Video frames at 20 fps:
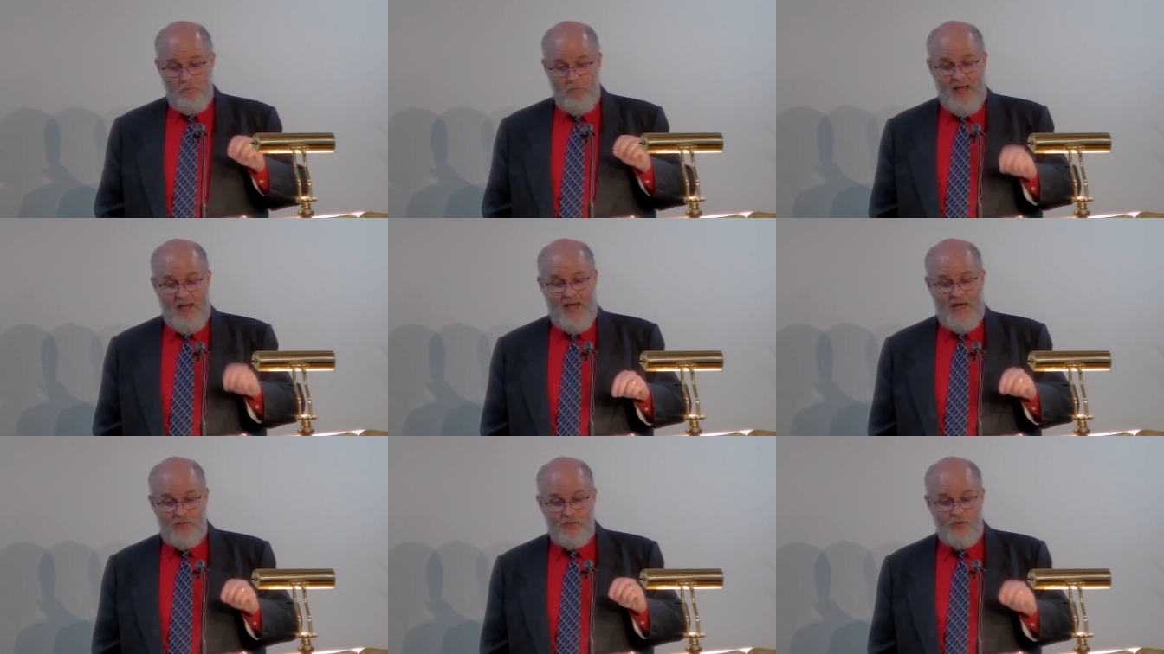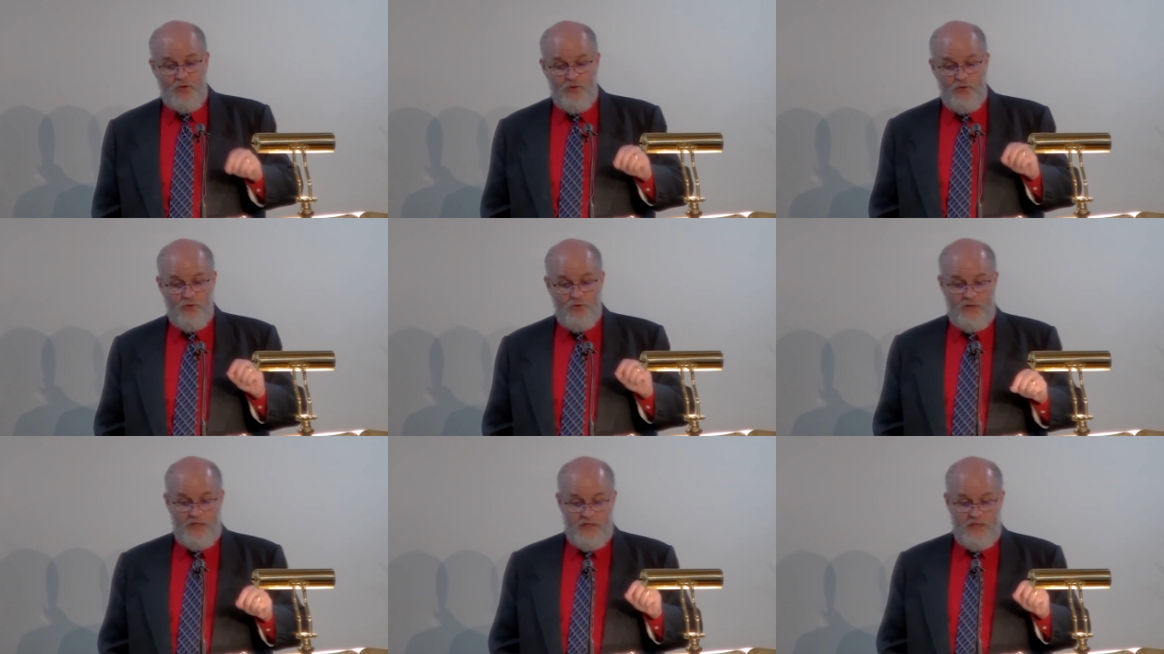
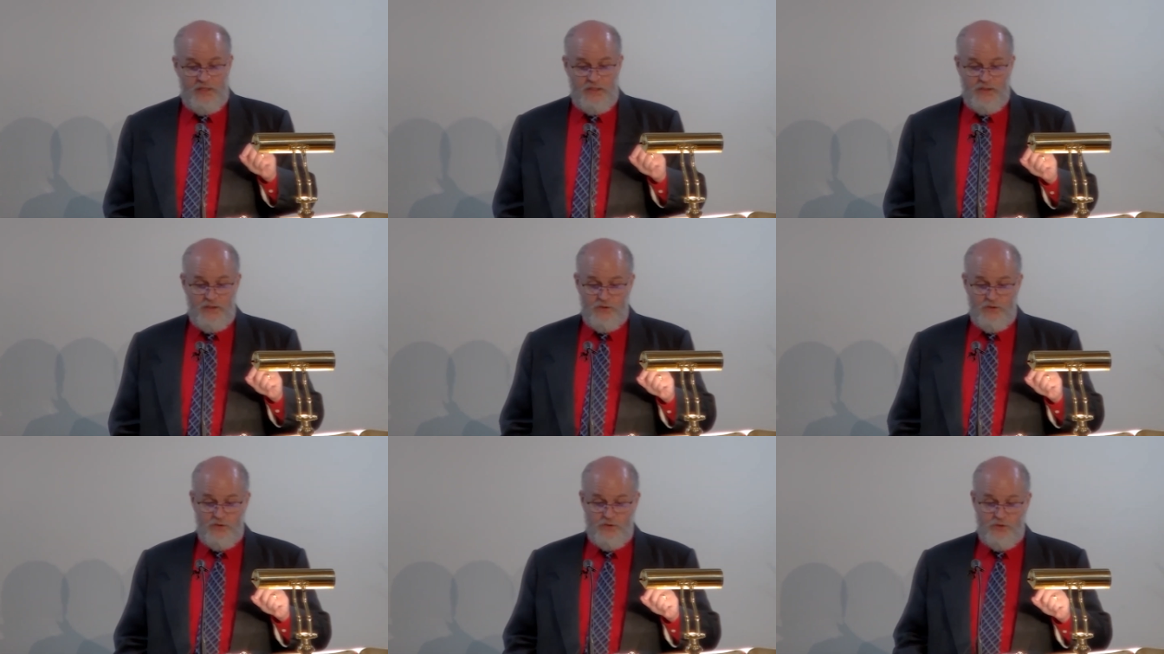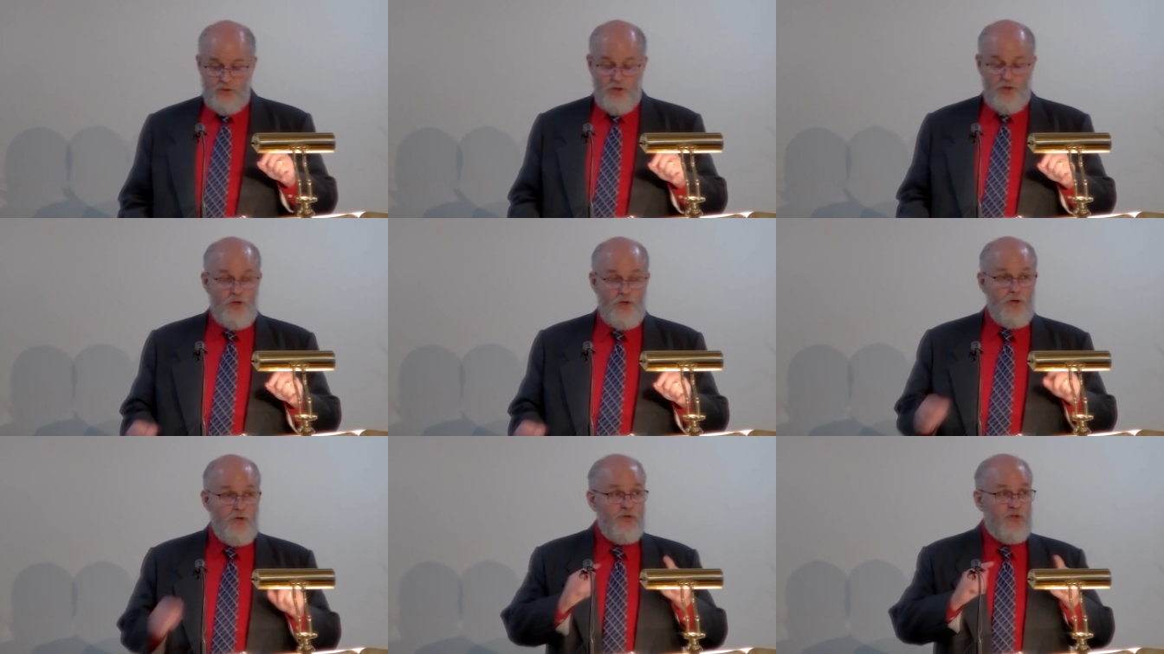Matthew is
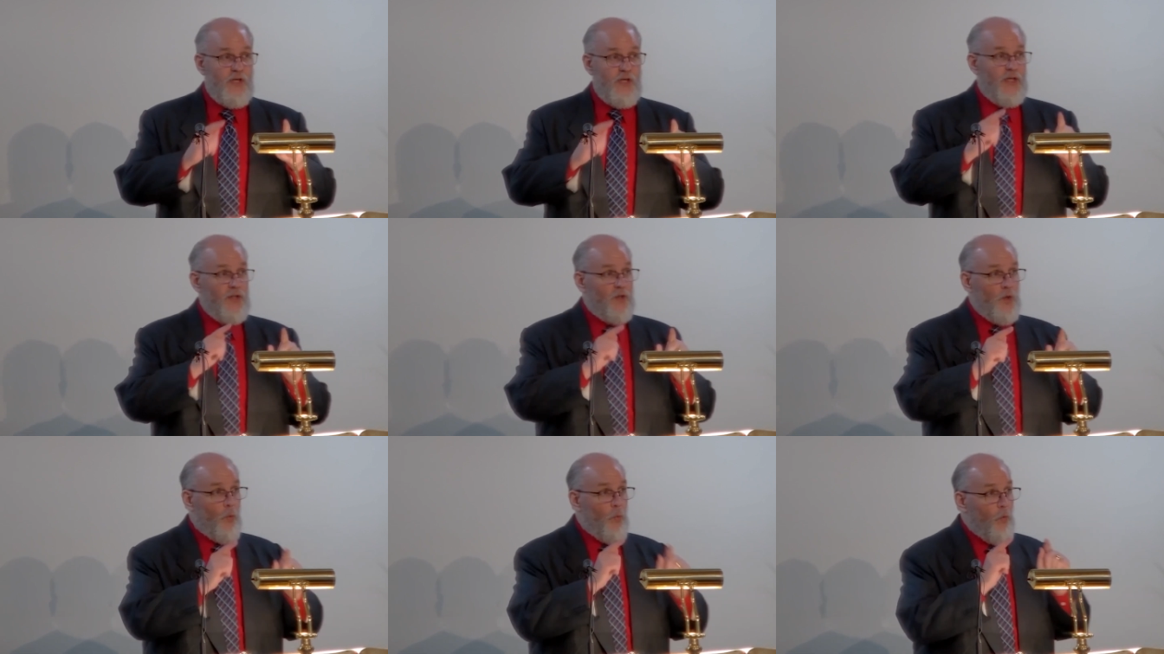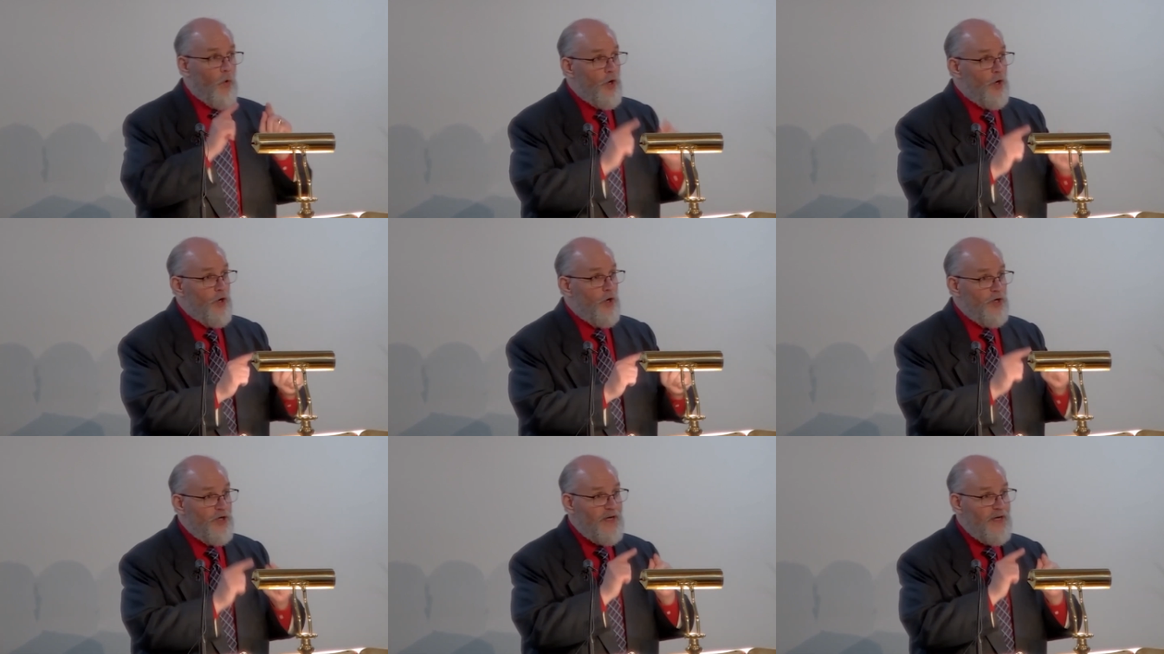using the
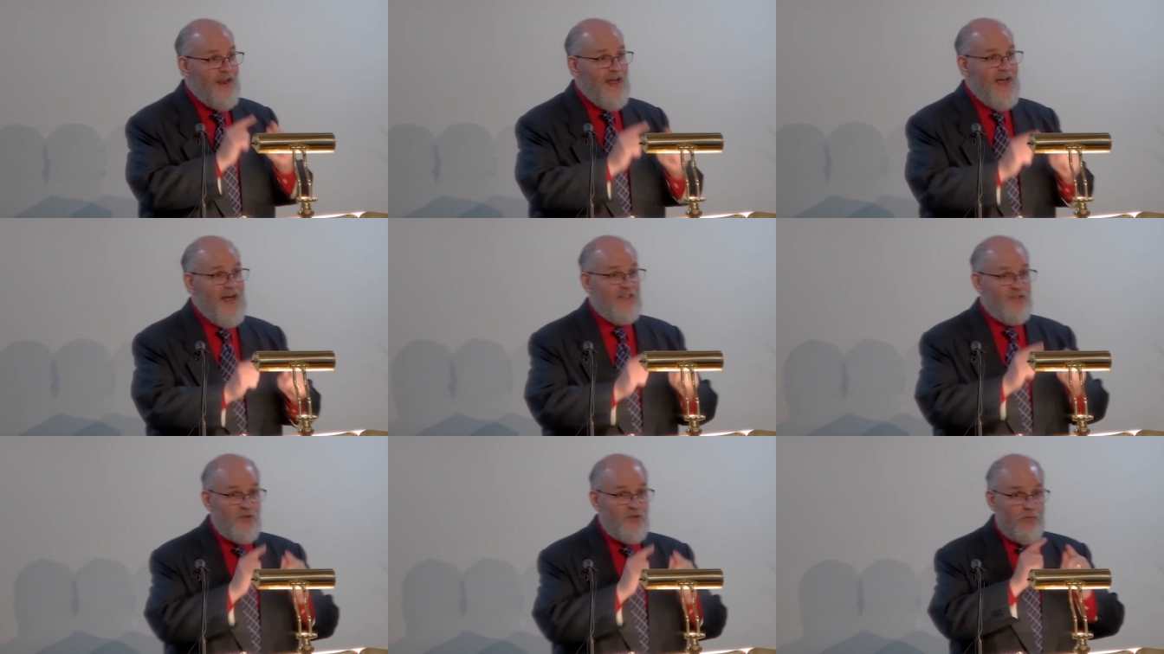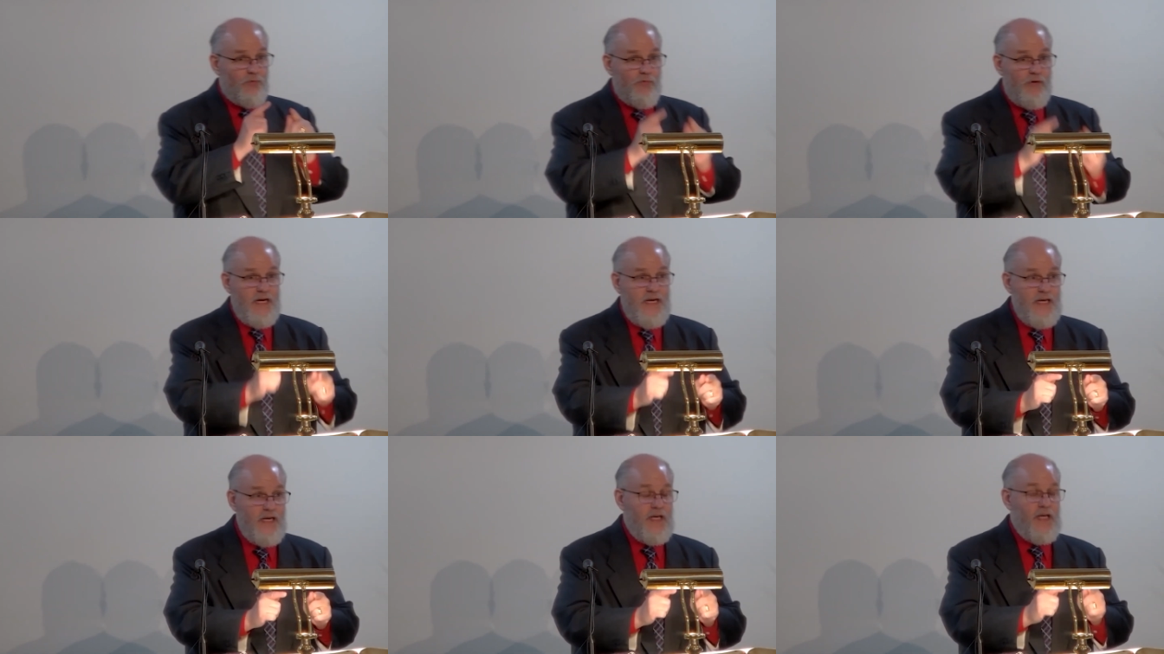word
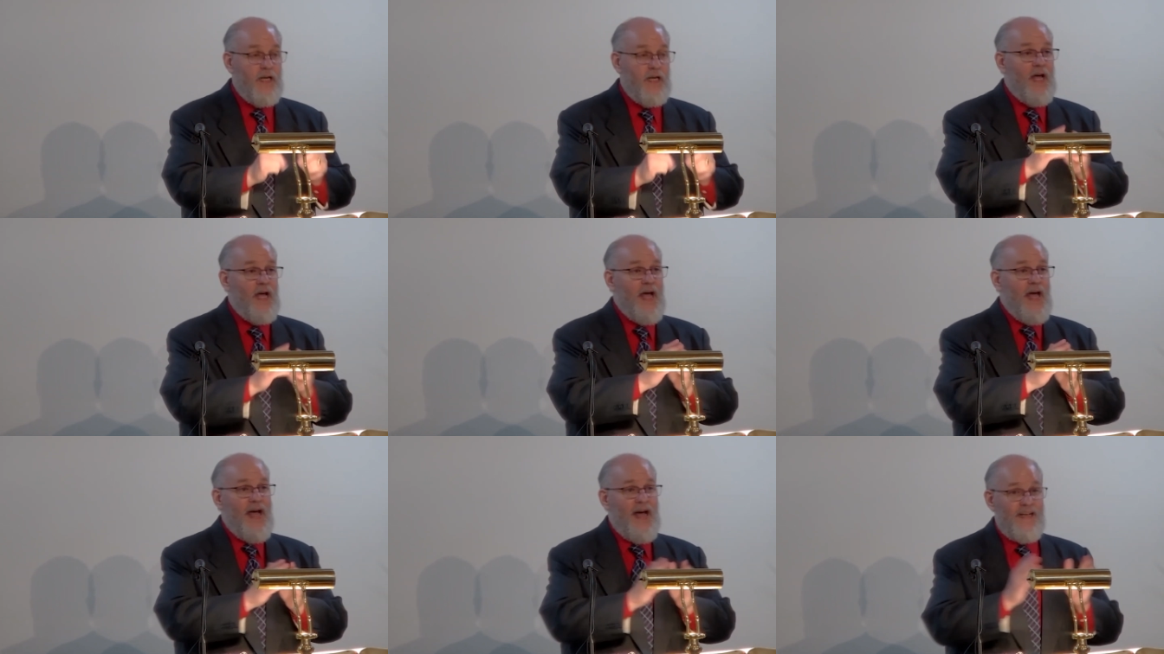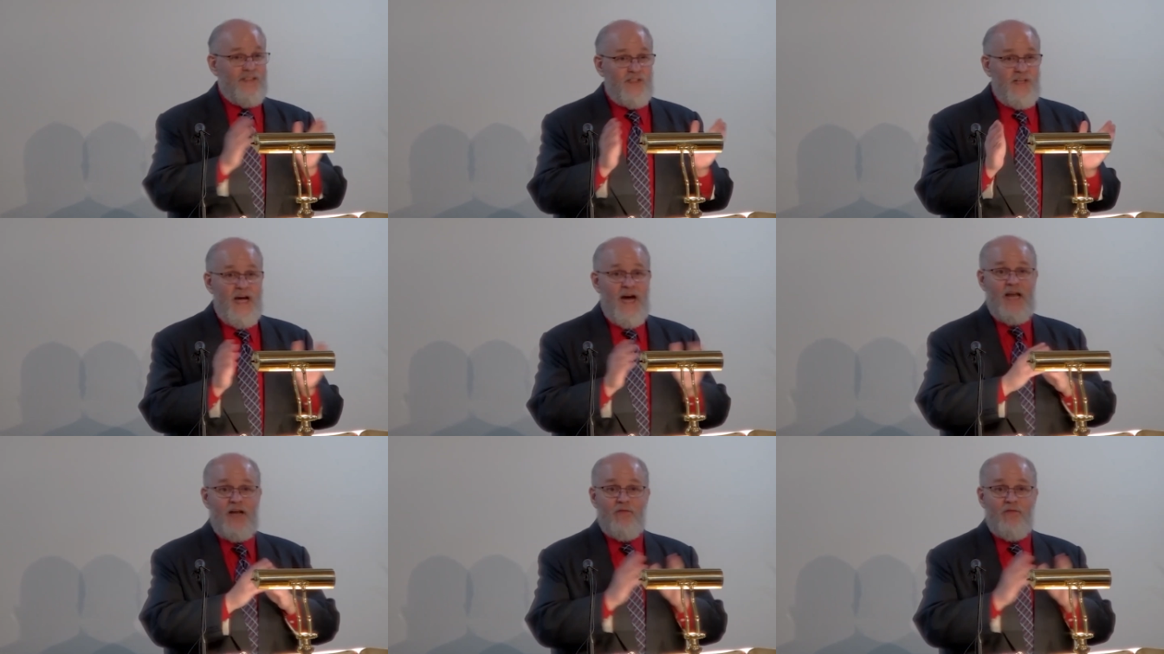Nazarene
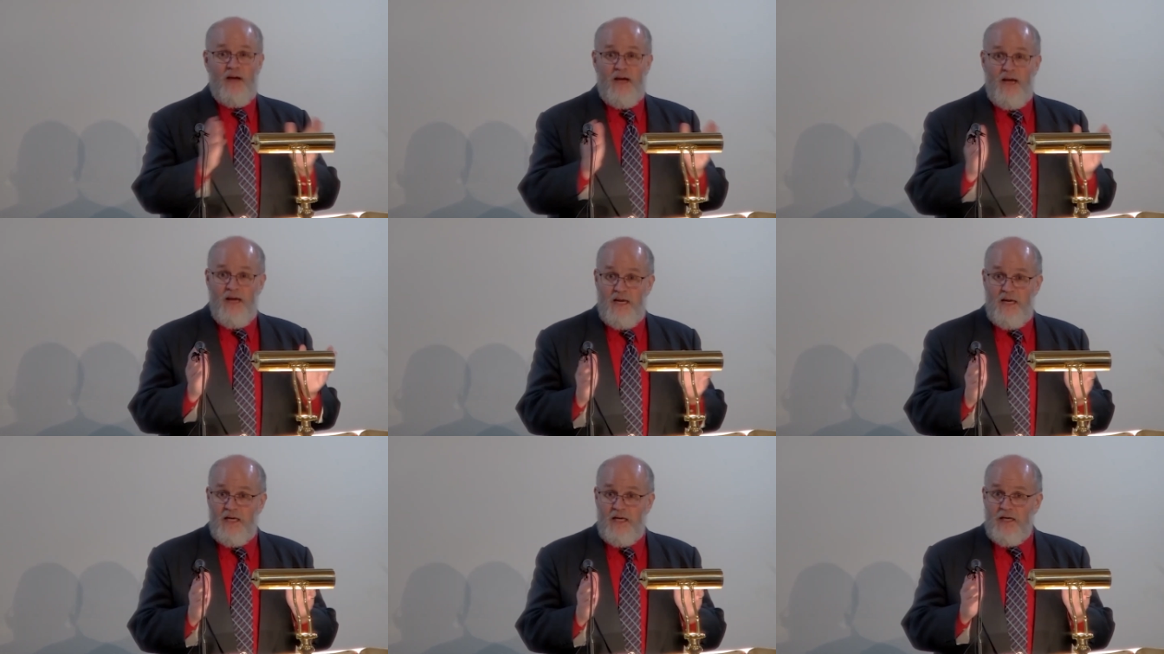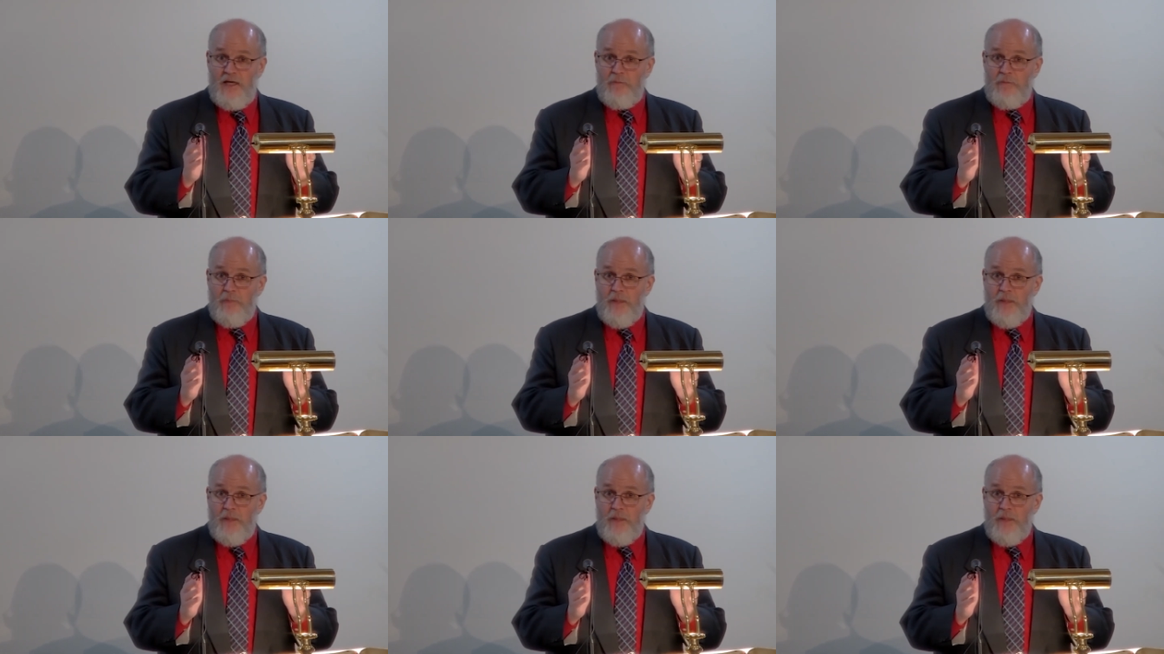as kind of a